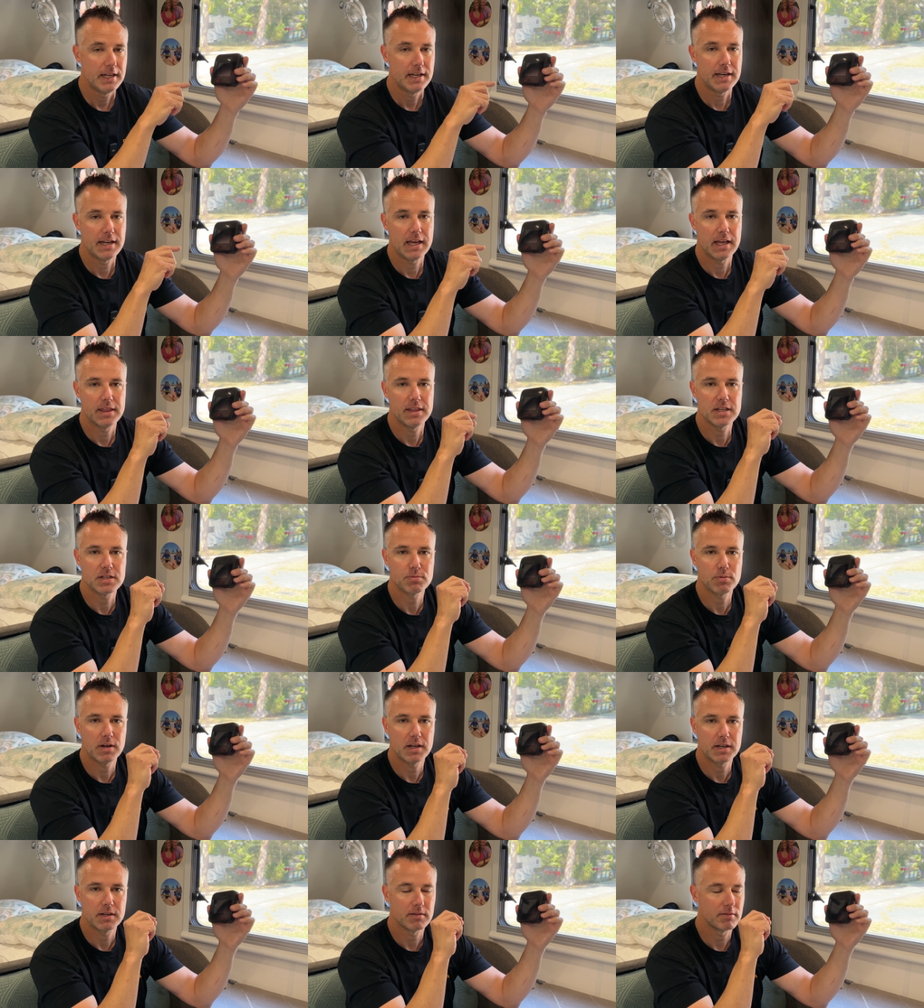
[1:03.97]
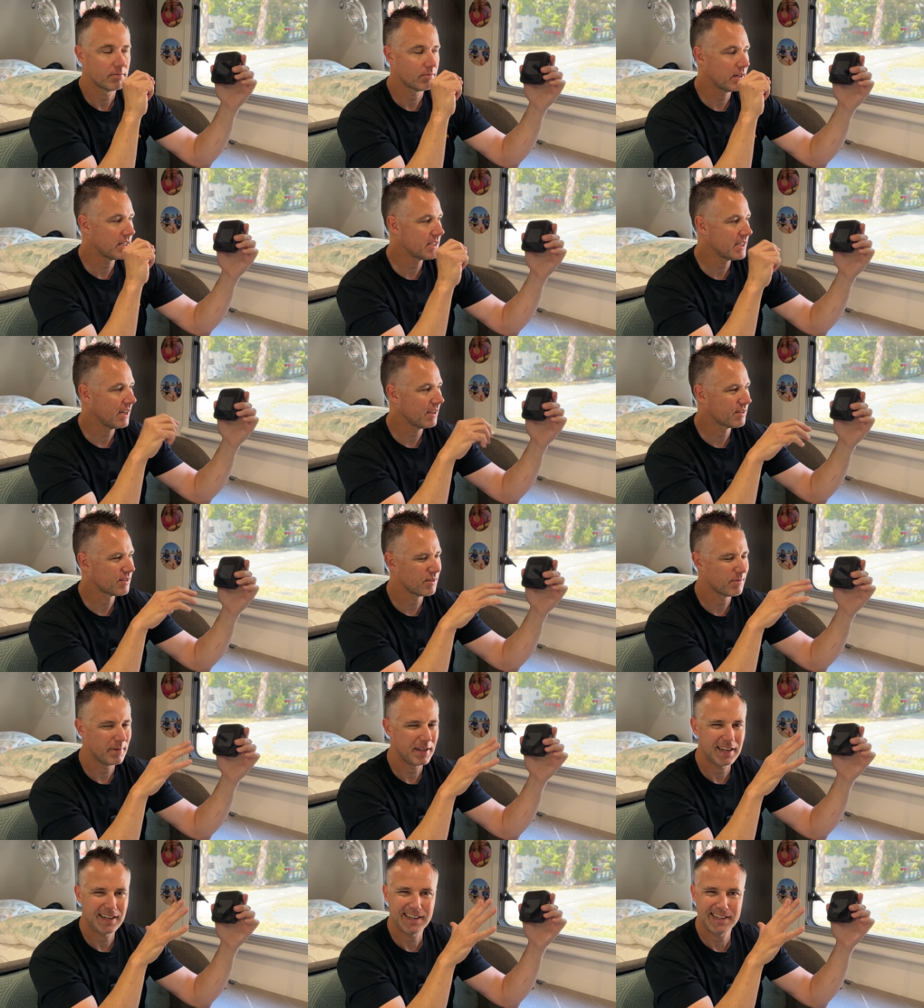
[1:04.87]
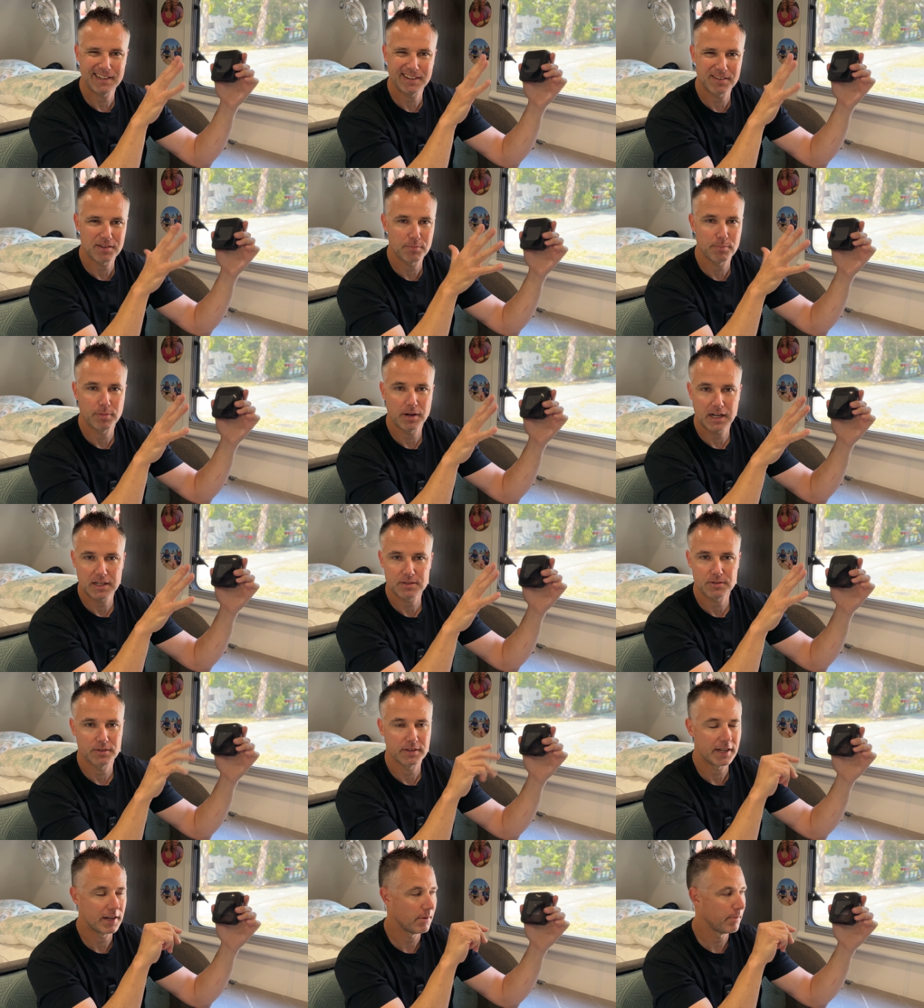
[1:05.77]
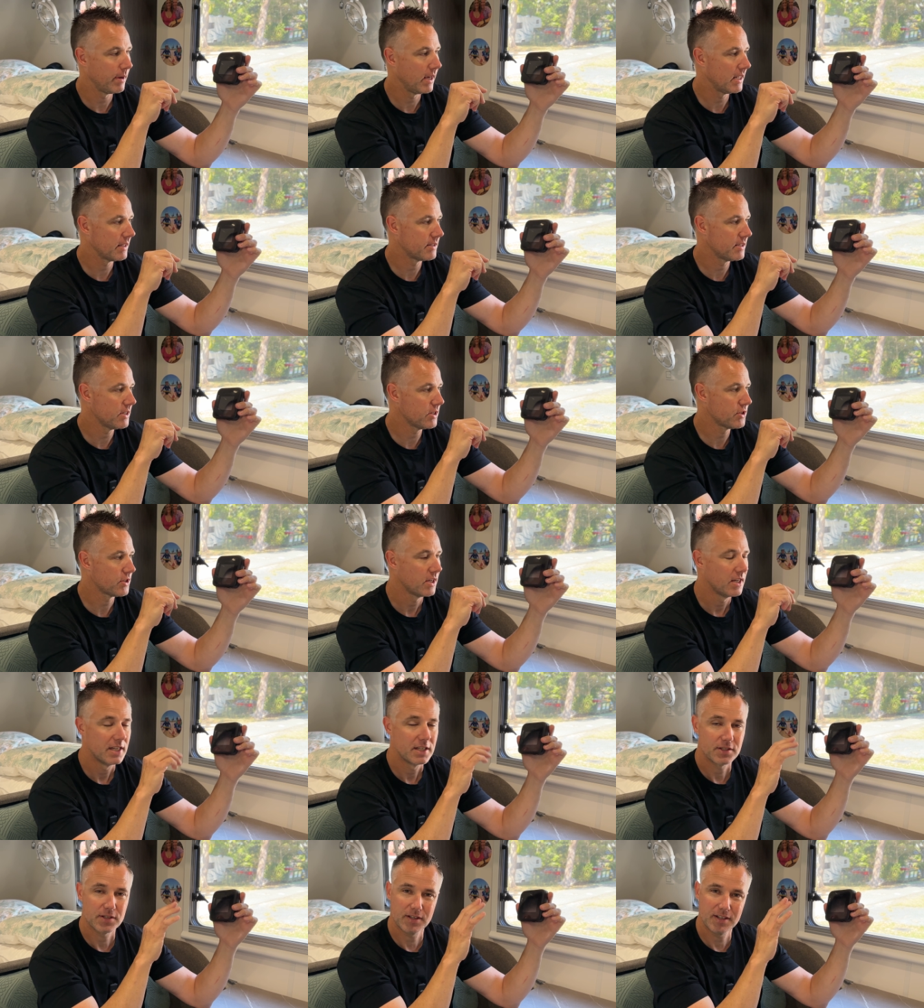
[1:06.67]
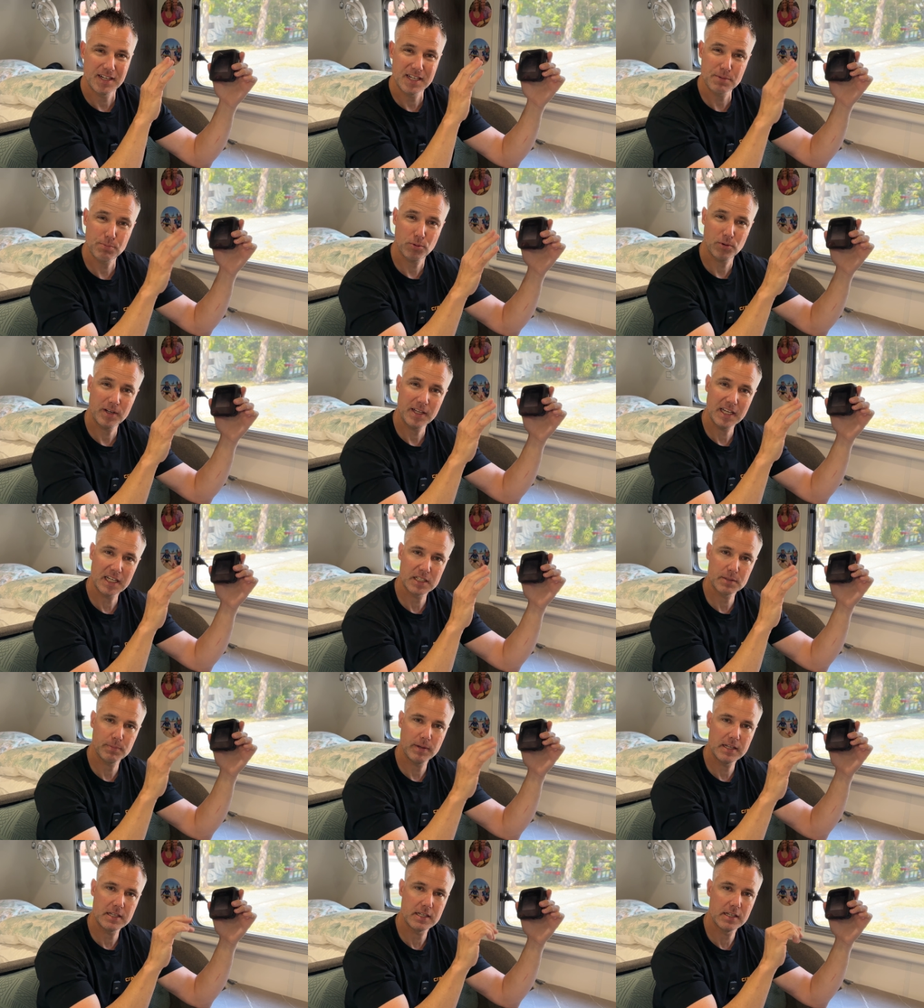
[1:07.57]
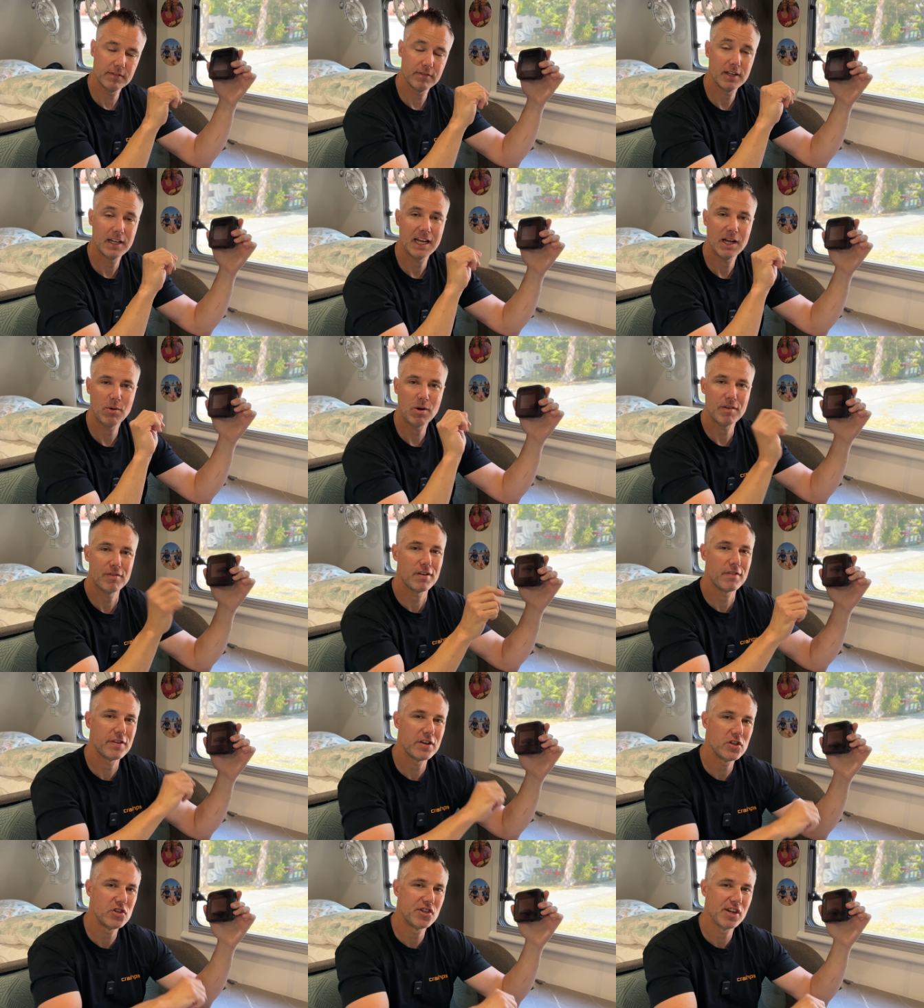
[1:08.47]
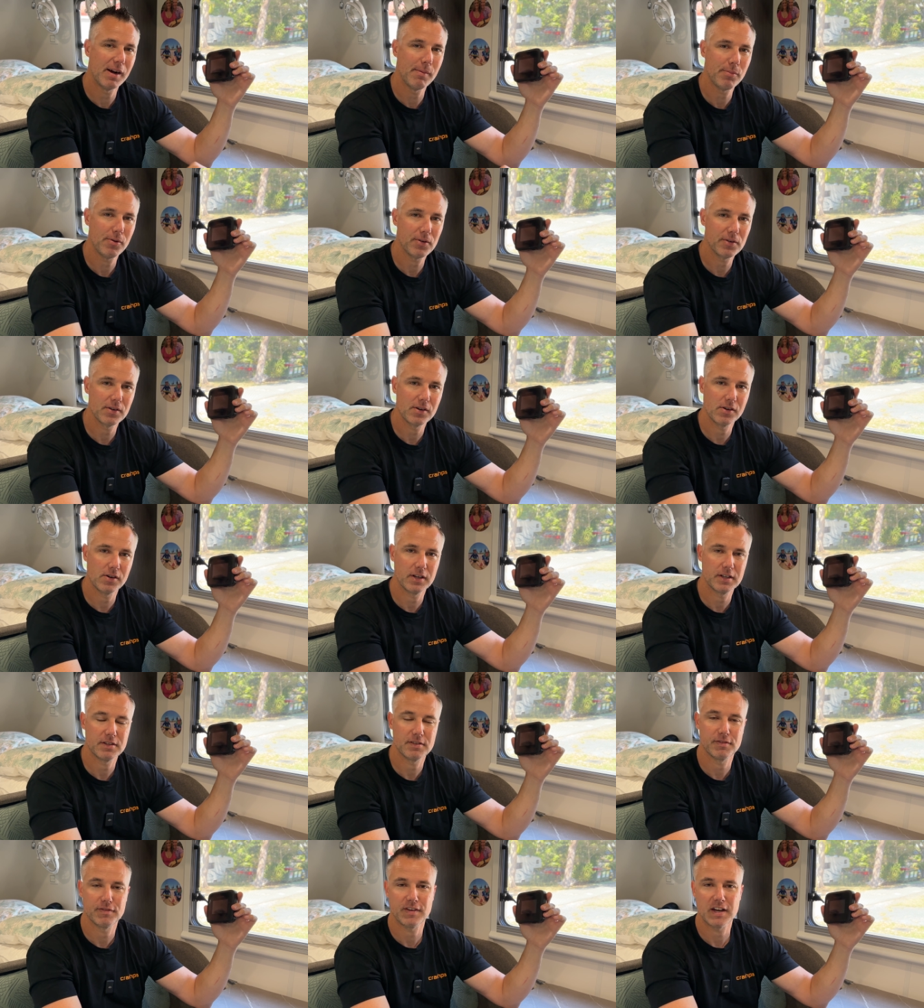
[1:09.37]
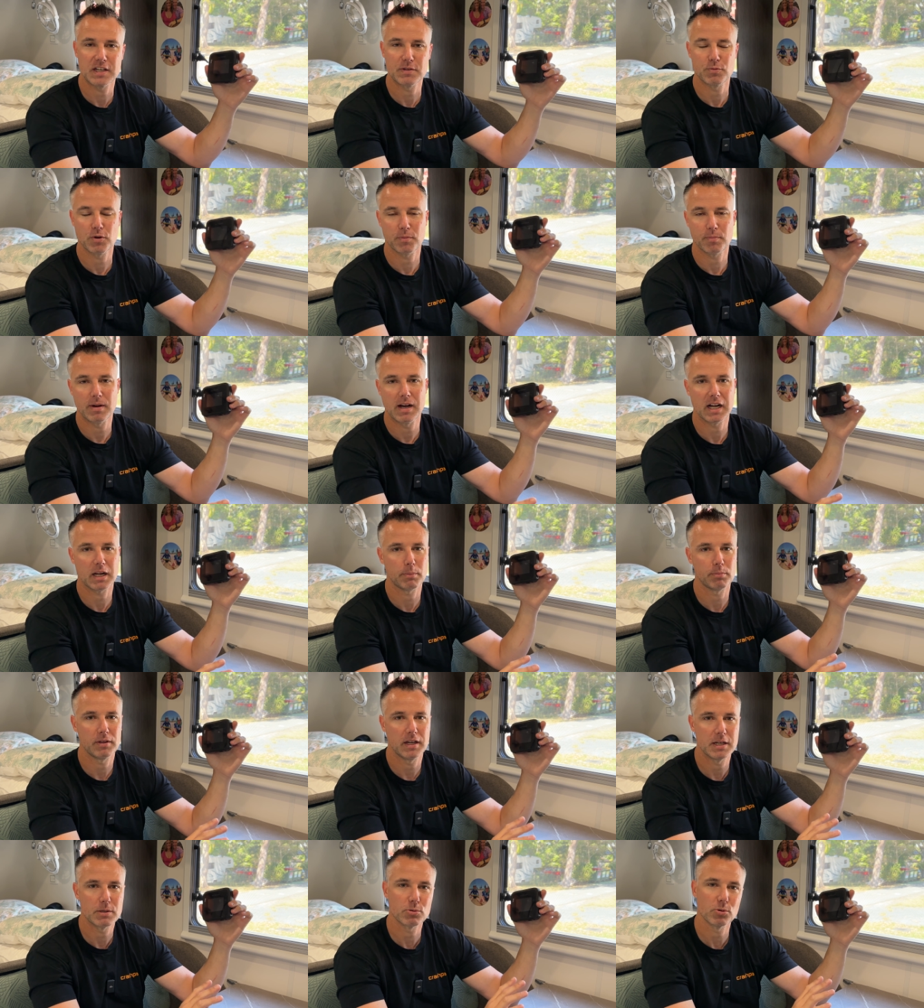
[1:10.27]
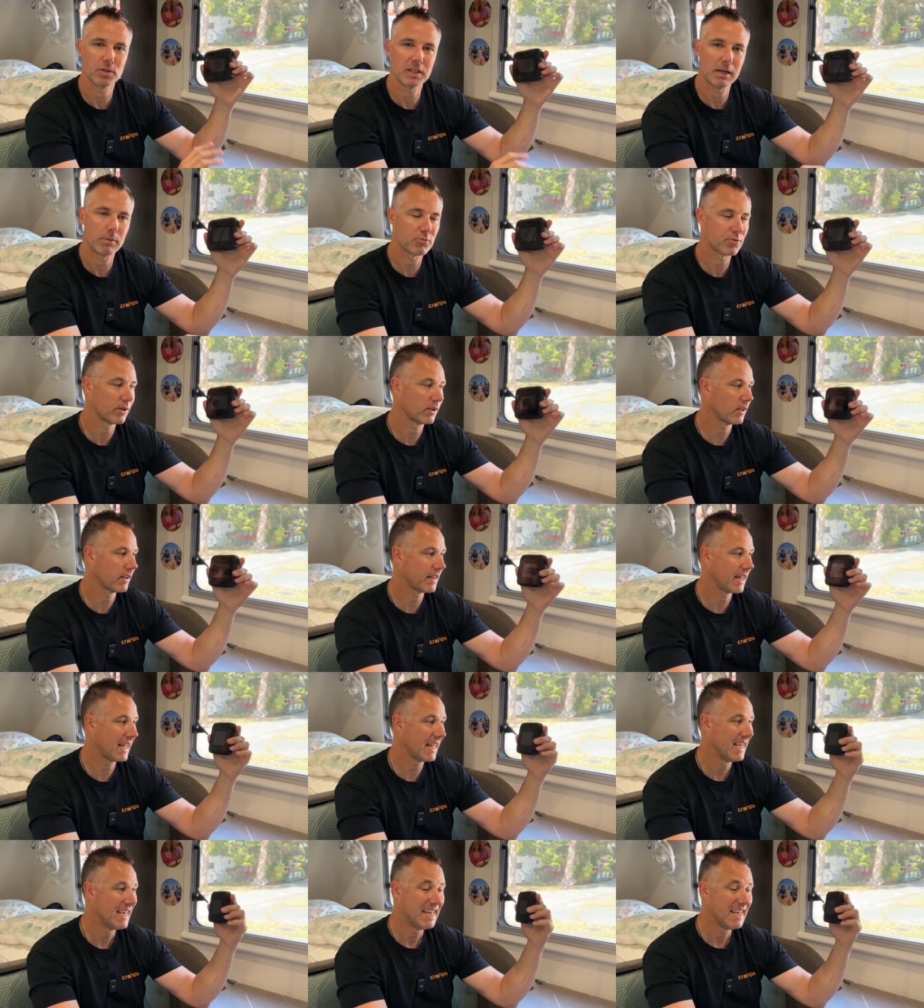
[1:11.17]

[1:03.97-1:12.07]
Now this one retails for about $800 or thereabouts-ish, so it is pretty expensive. However, if you jump online to Facebook Marketplace or Gumtree like that,